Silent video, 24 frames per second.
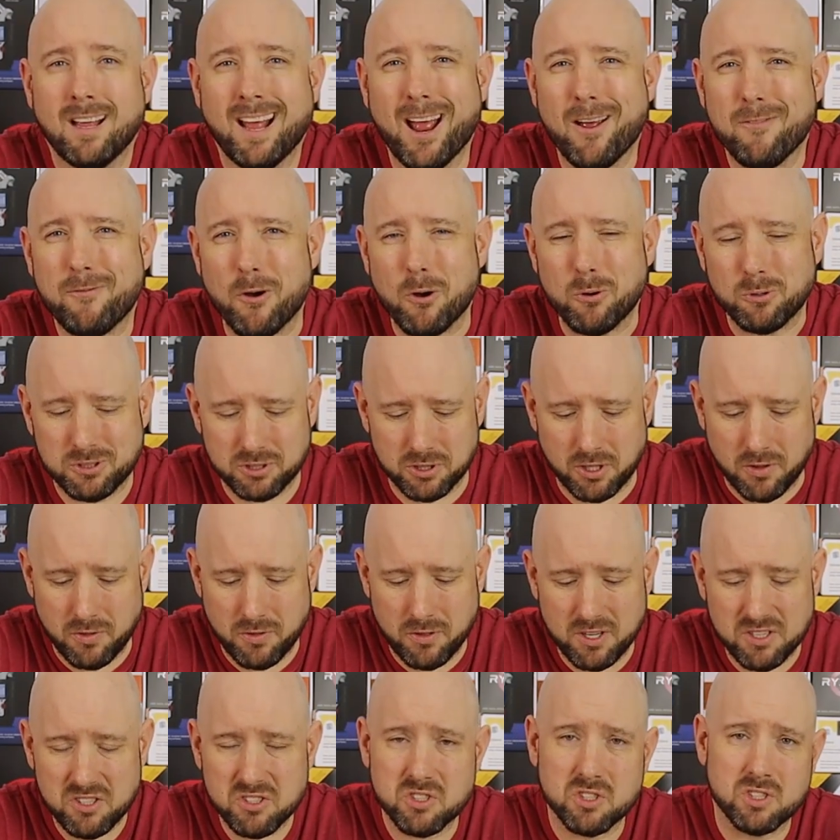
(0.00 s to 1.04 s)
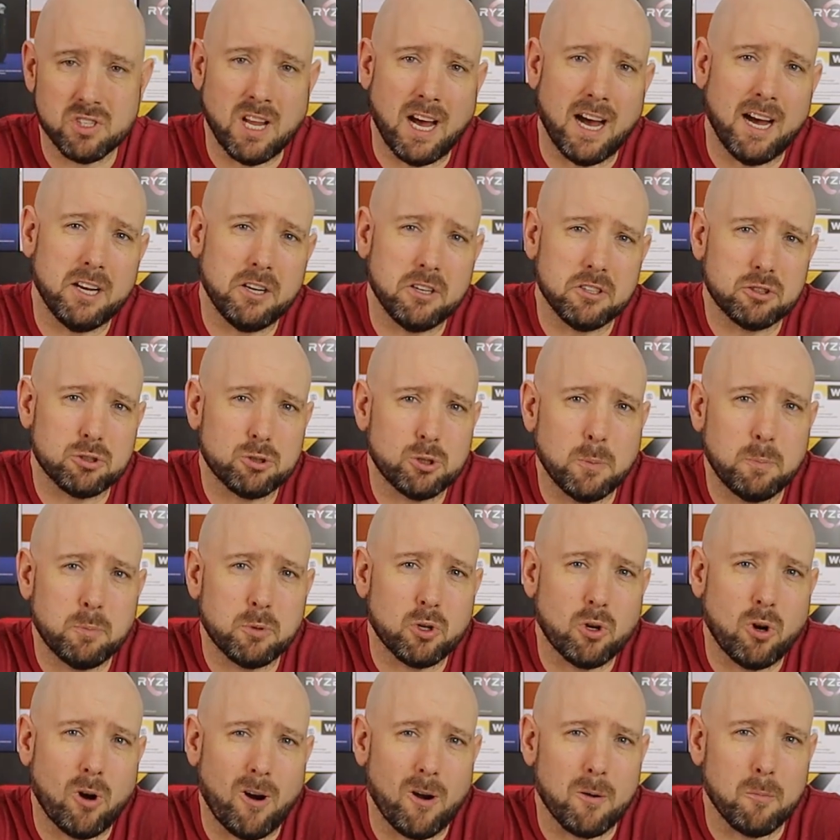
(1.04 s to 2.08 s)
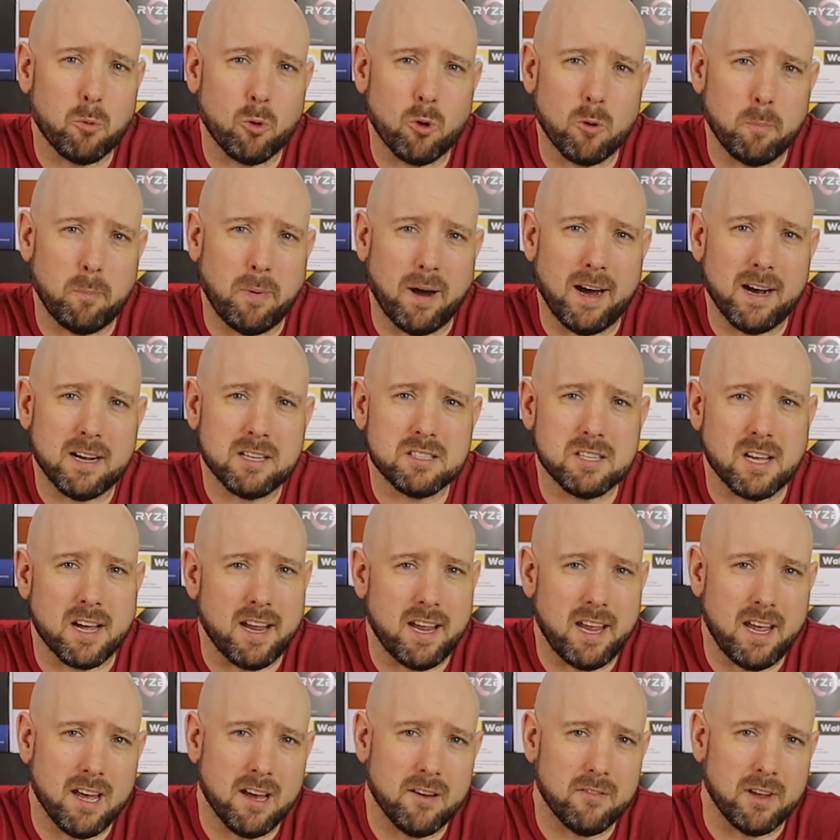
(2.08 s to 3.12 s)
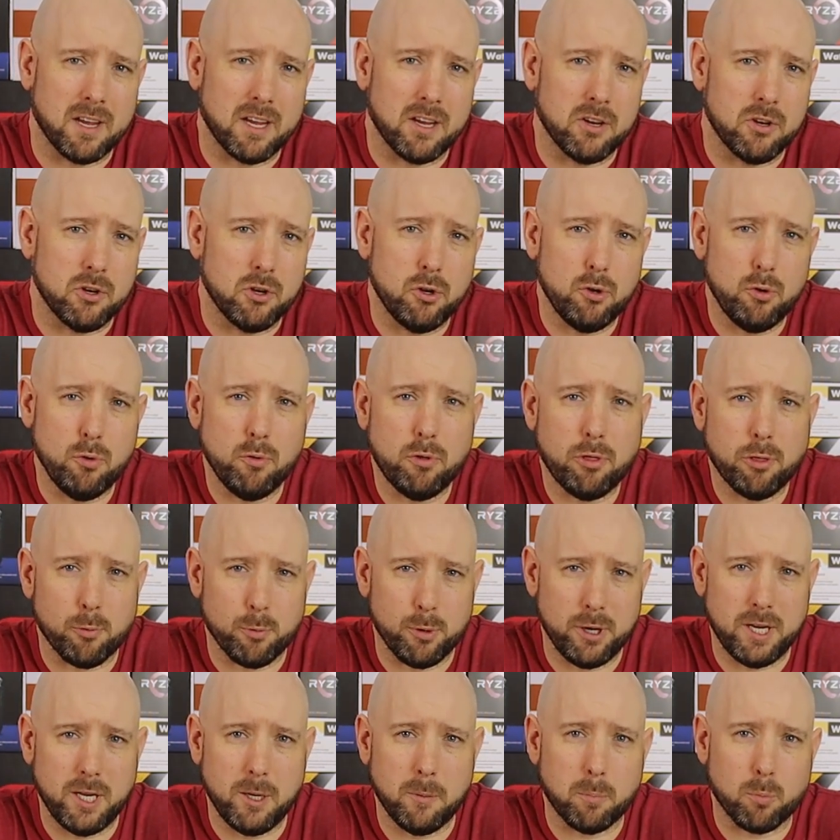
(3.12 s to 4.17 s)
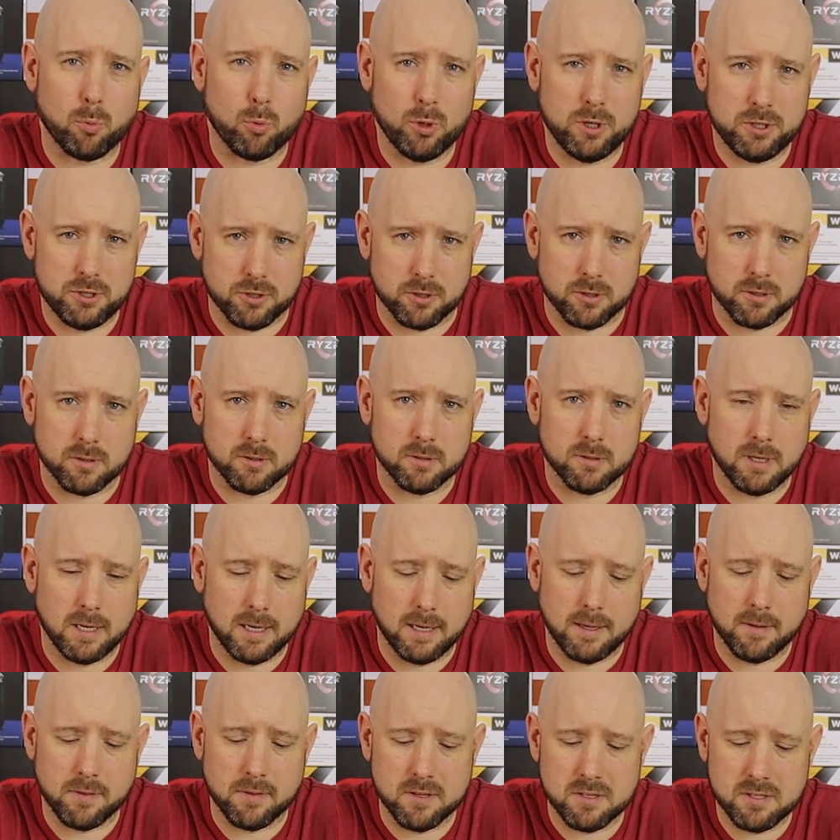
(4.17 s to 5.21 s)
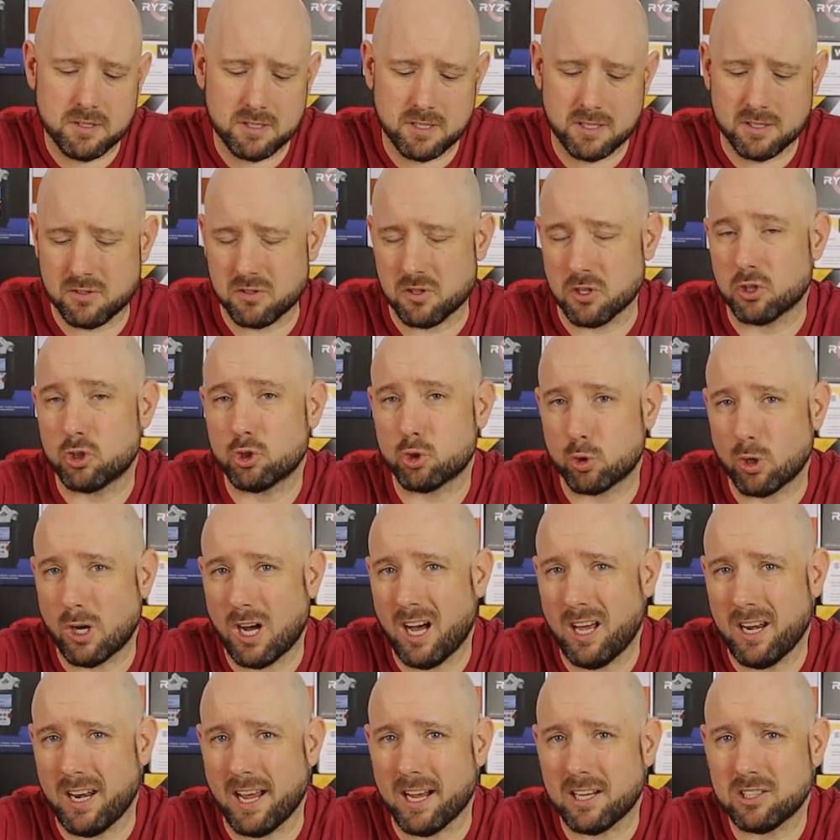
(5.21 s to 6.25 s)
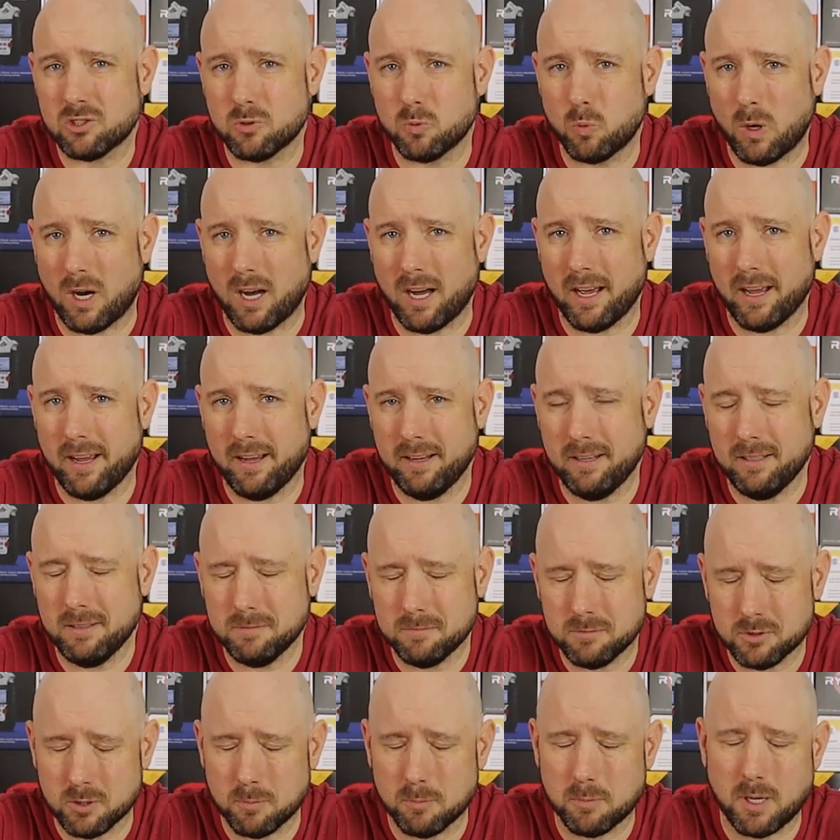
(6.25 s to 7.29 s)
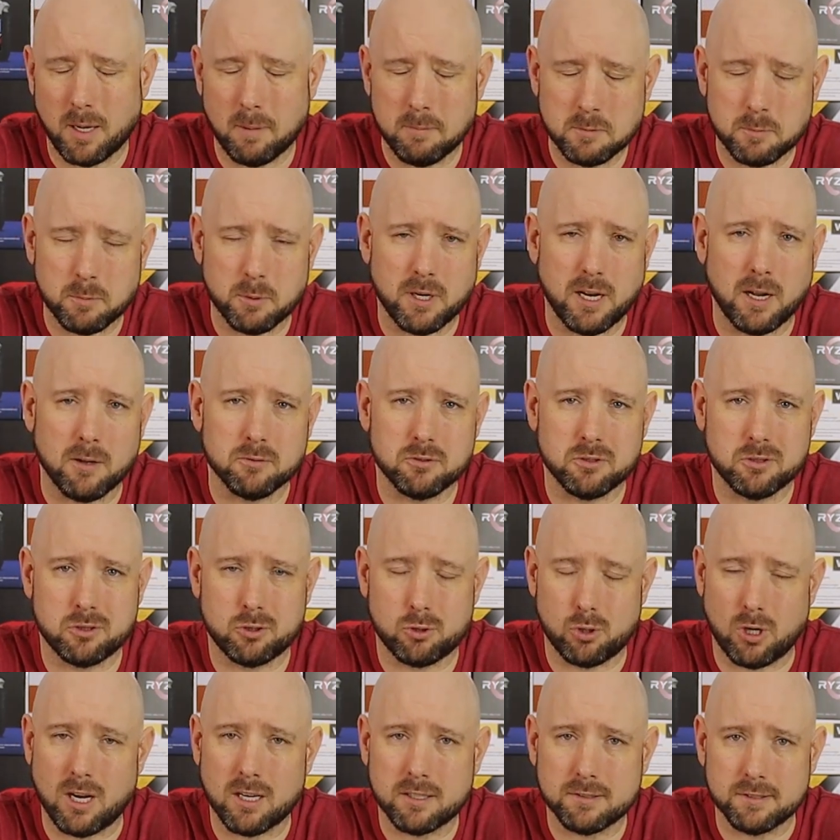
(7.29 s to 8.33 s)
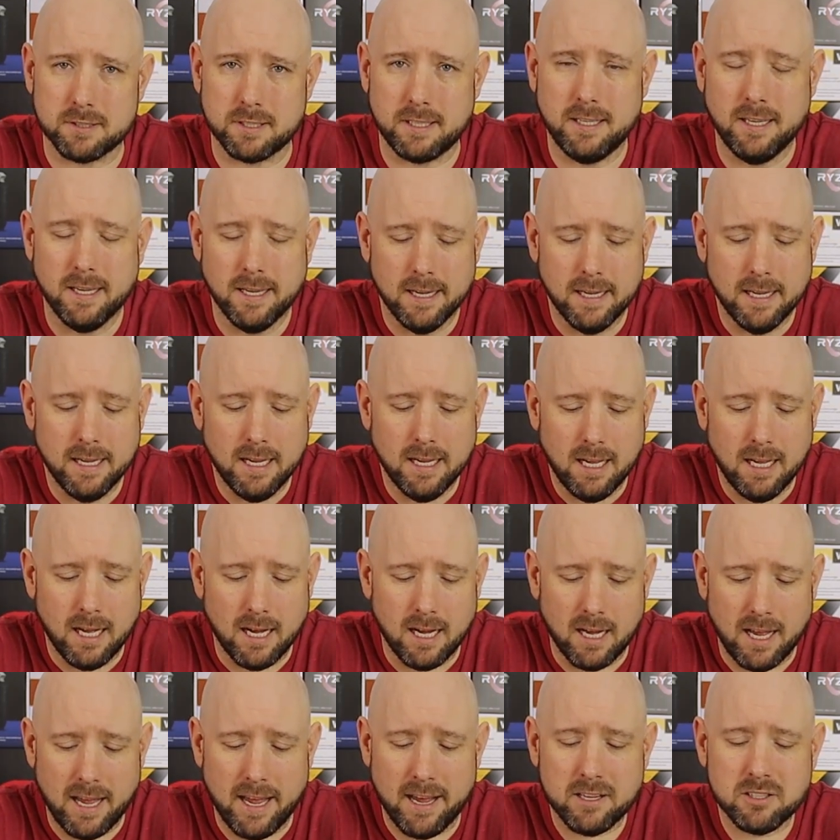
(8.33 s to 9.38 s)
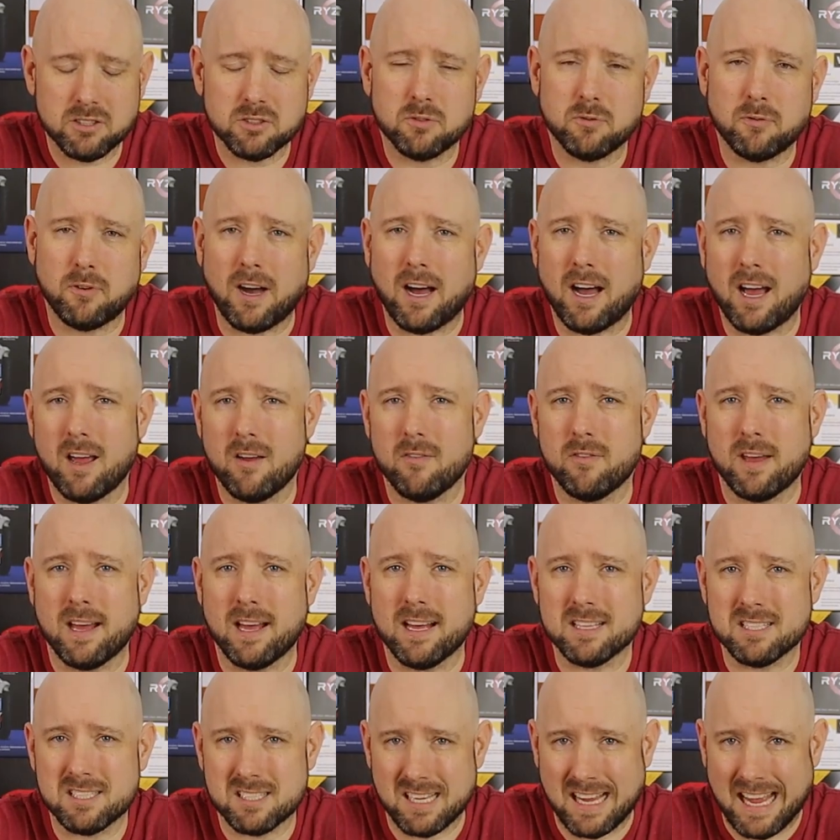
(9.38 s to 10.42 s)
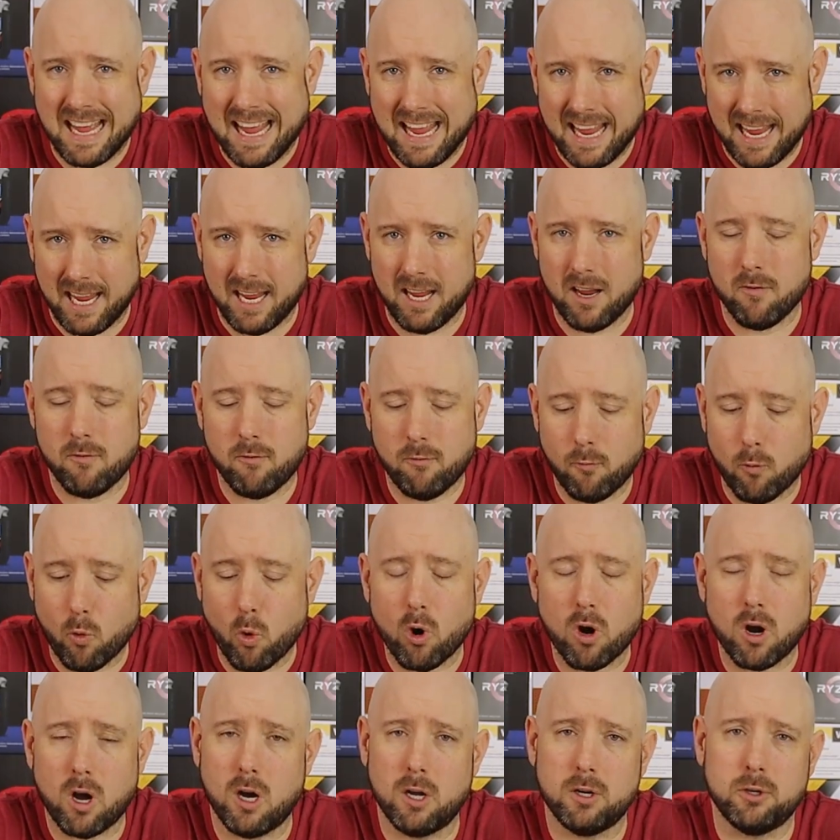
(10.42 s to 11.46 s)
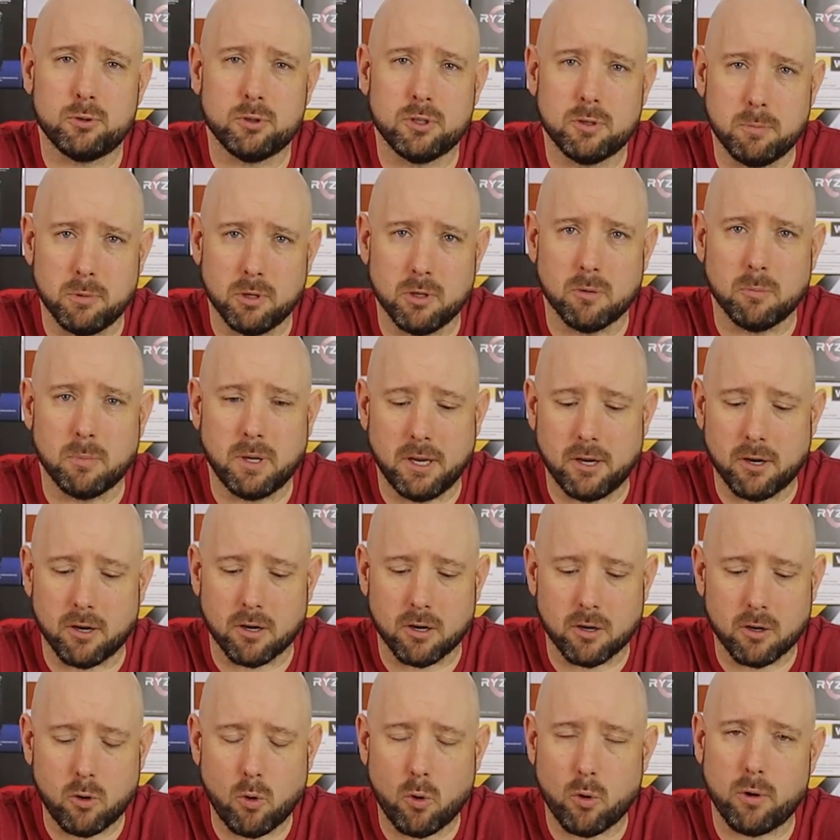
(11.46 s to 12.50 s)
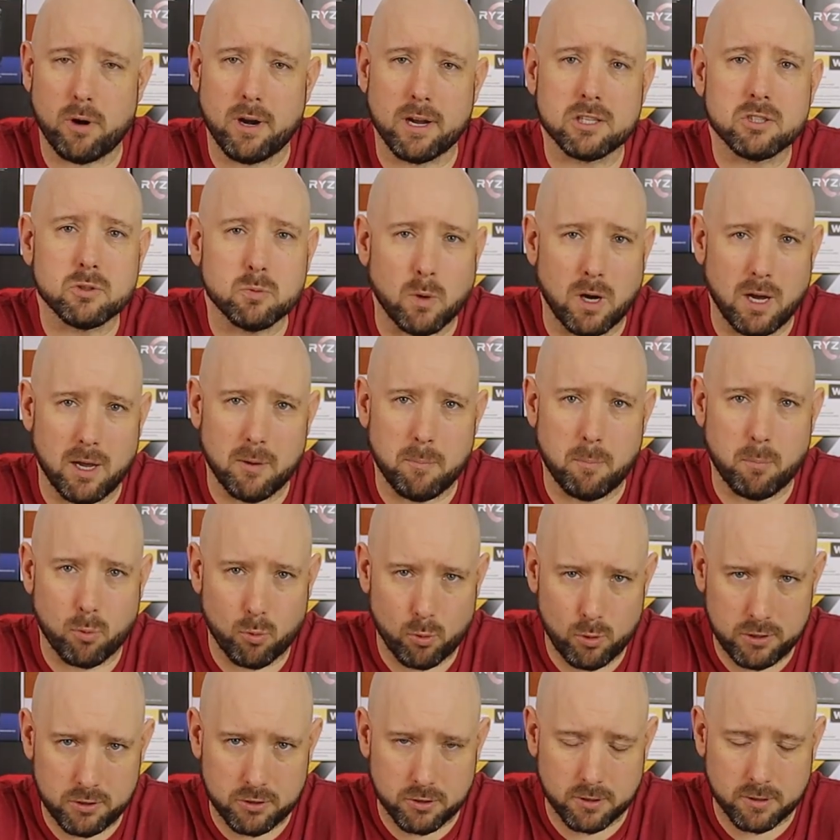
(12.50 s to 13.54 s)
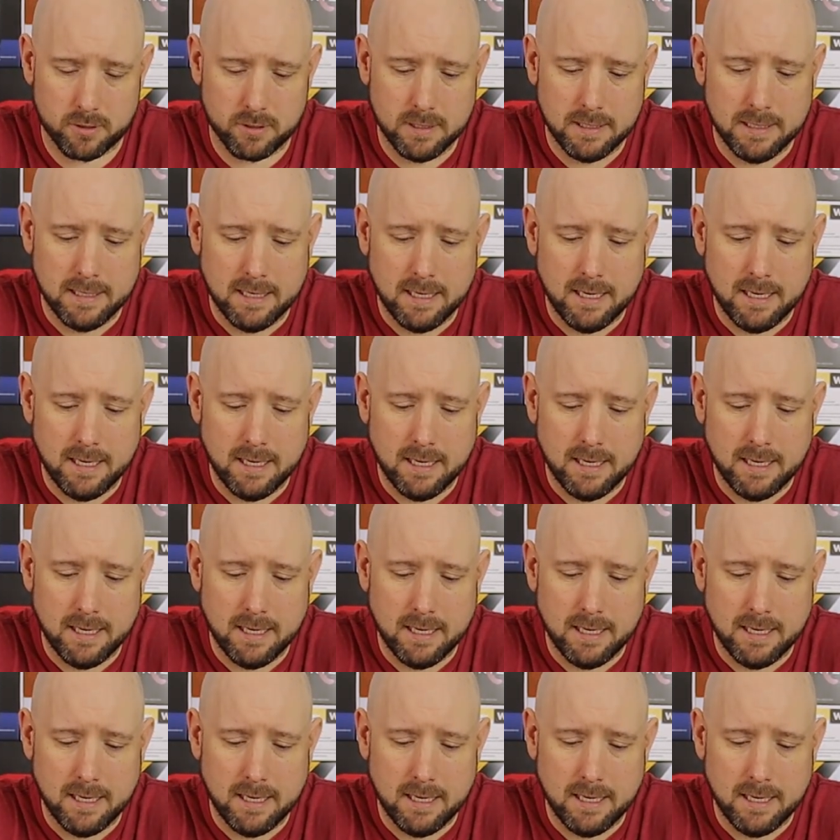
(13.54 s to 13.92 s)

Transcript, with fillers: Hey folks, in this nondescript cardboard box, I have a new 3D printer. Uh, this is the Tron XY, sometimes pronounced Tronxy, uh, X5SA 400 millimeter Core XY printer.